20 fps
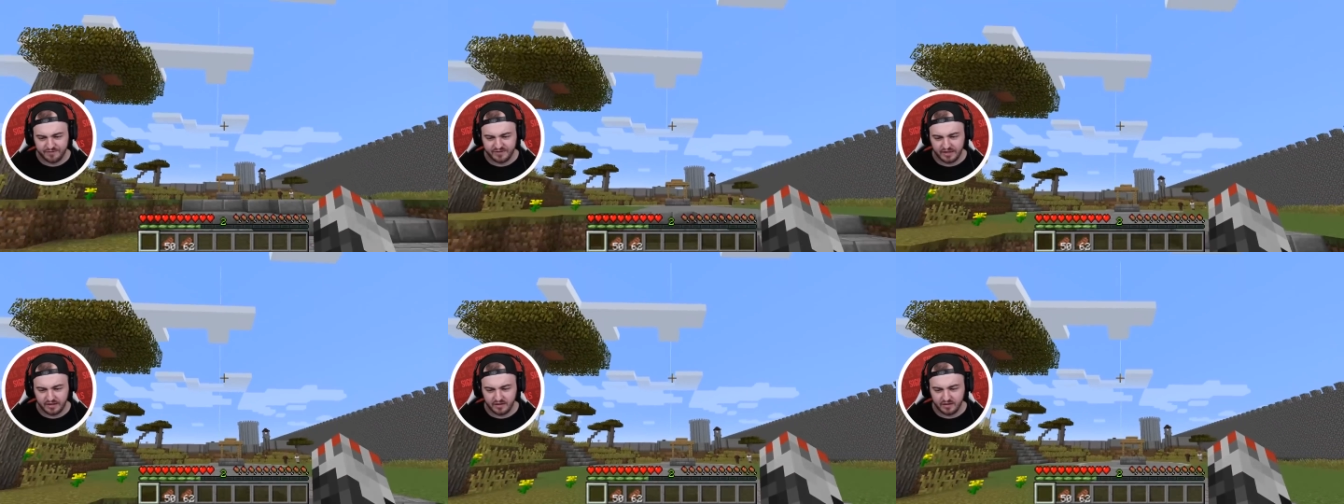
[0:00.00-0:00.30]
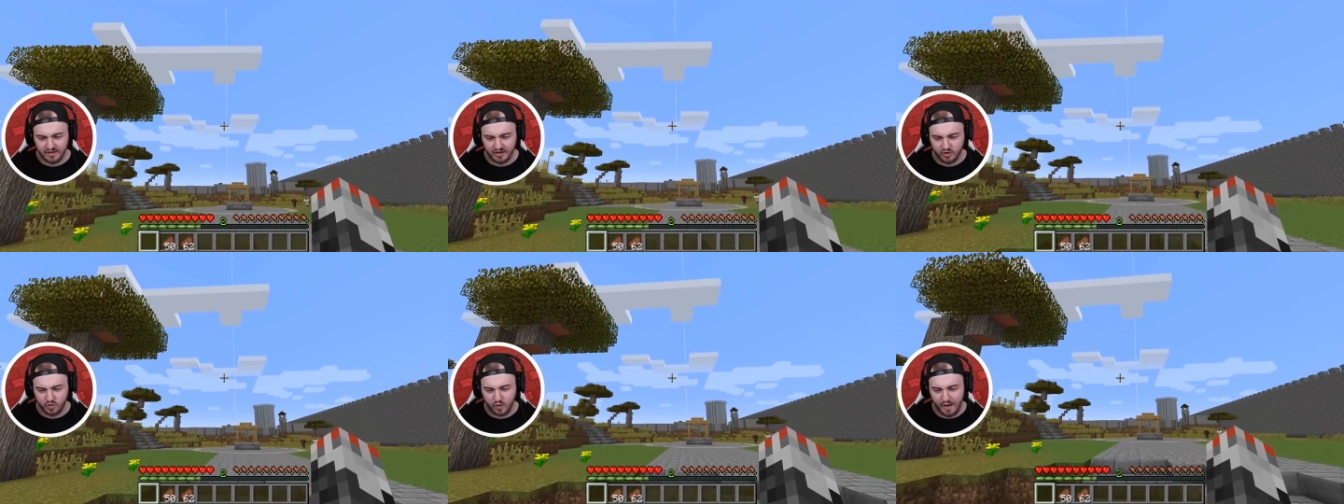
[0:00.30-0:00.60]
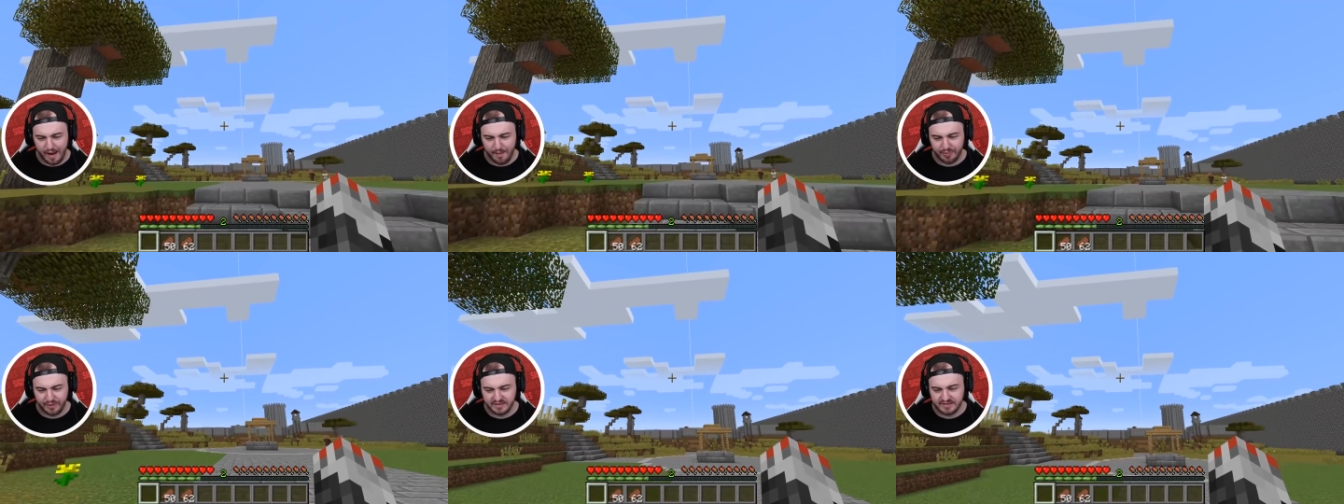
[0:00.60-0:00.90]
Take one of these. They're
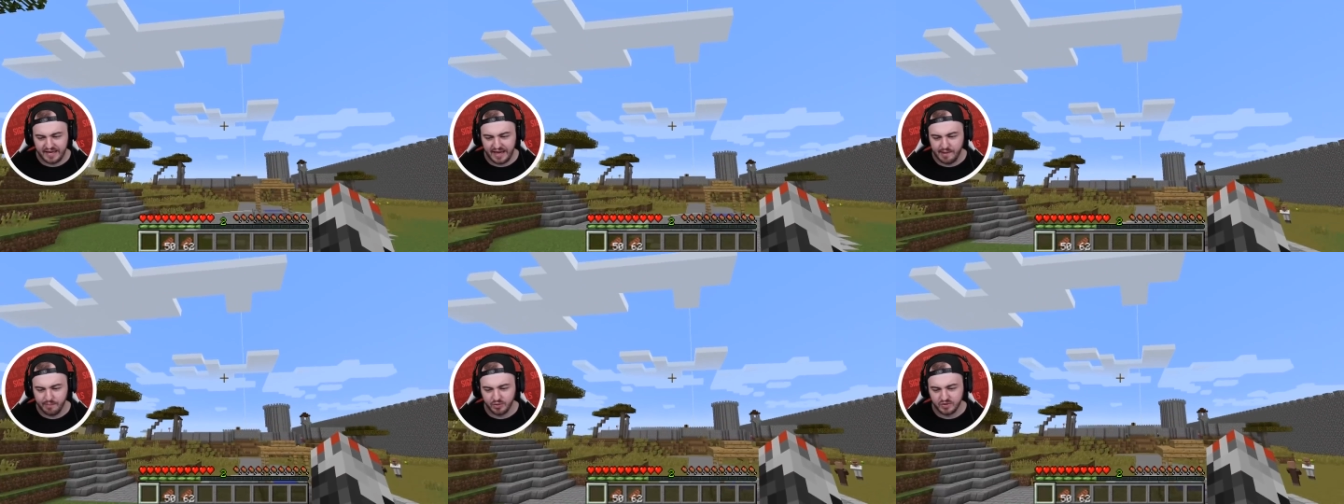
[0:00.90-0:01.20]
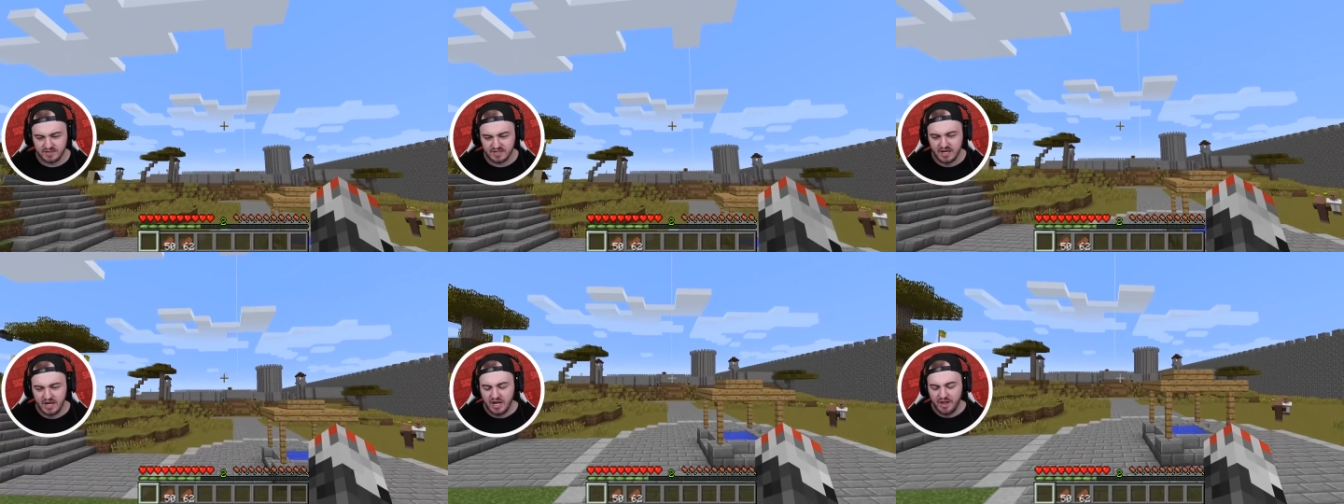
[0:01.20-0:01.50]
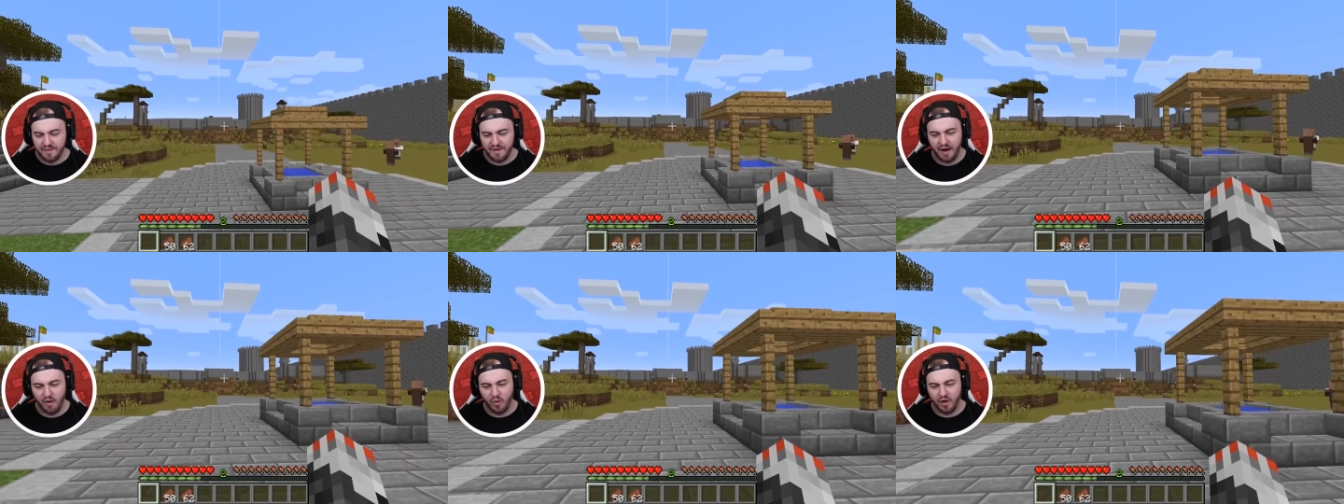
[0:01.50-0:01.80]
crapping tables.
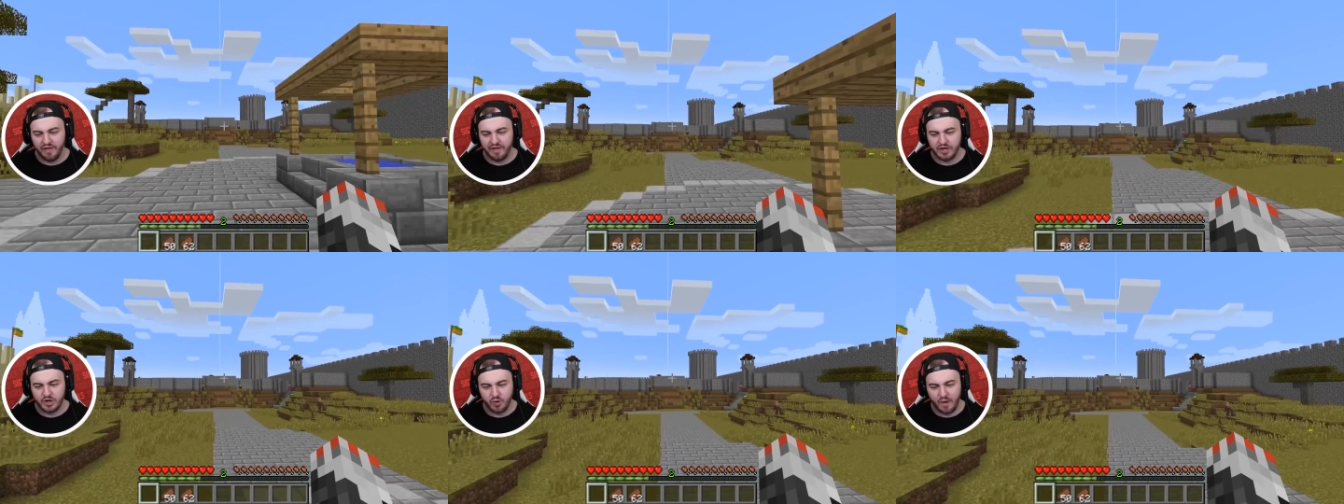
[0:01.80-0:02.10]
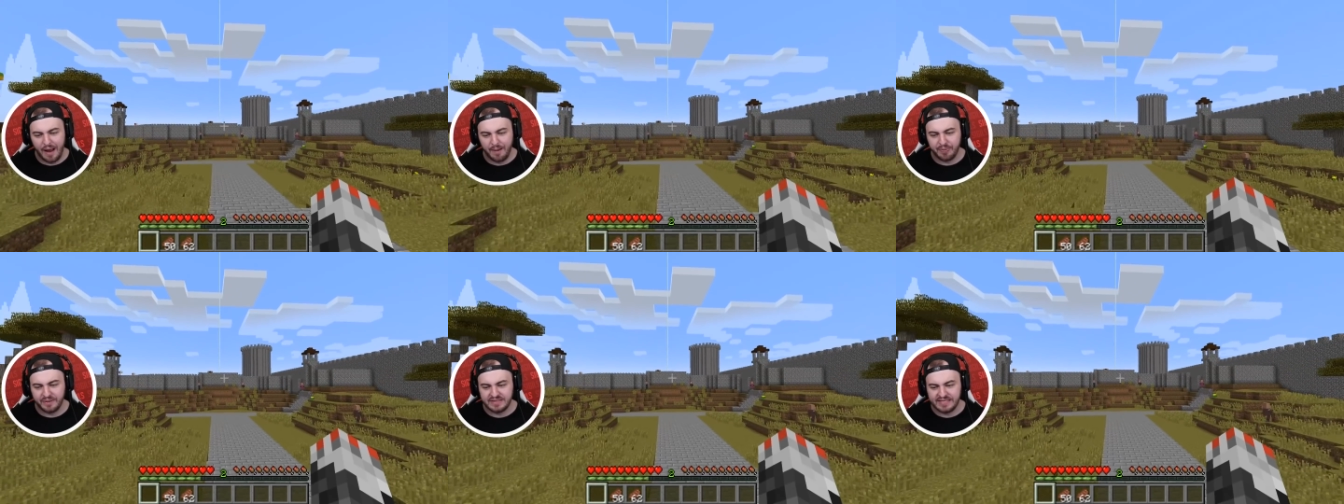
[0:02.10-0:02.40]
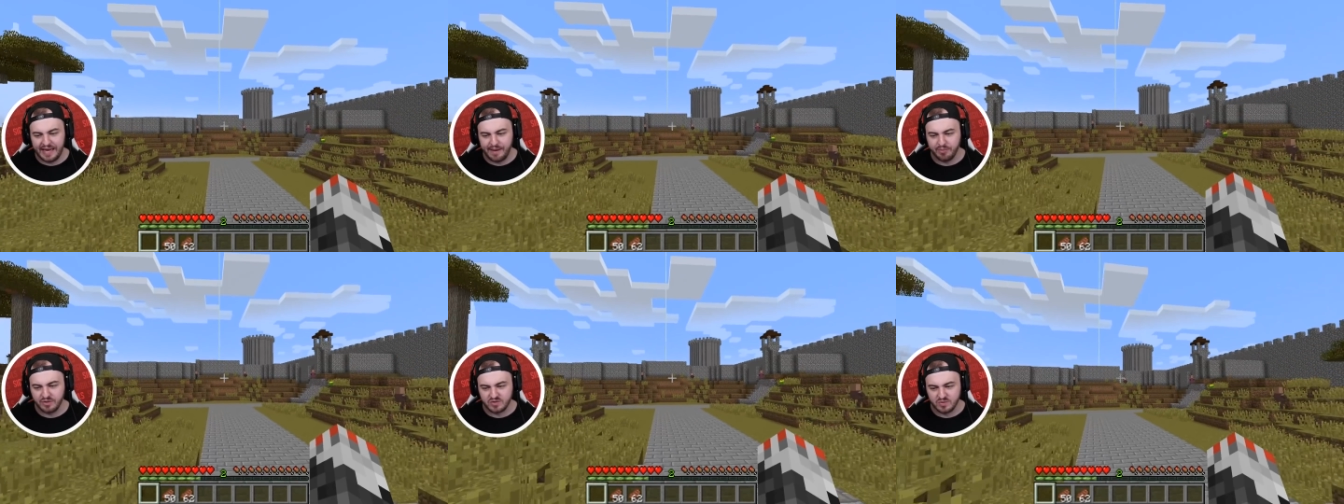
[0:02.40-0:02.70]
That one of the crapping
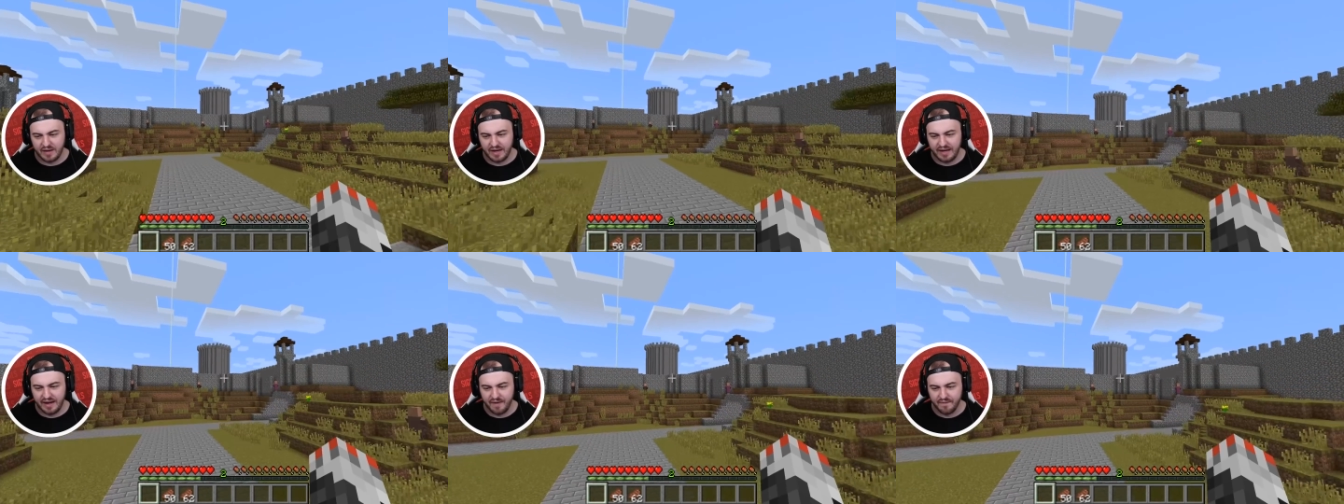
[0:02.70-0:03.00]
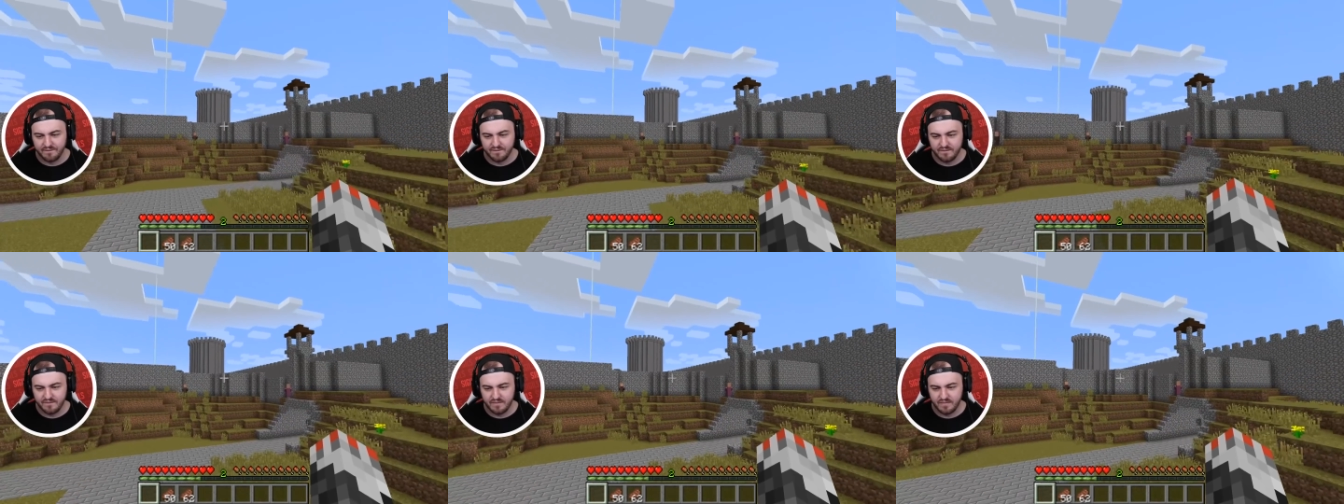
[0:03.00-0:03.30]
tables right now.